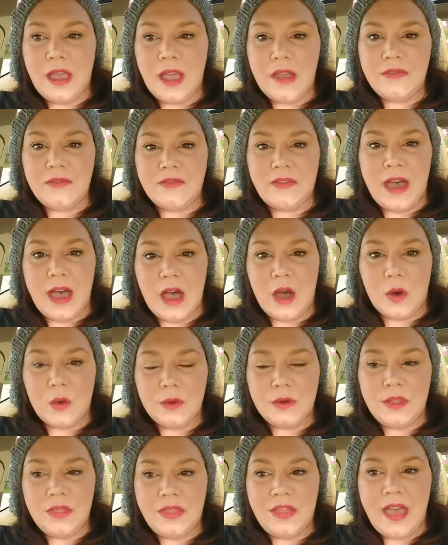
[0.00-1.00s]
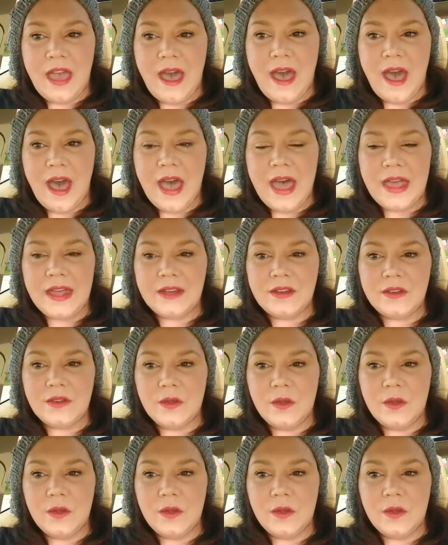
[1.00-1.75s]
I found that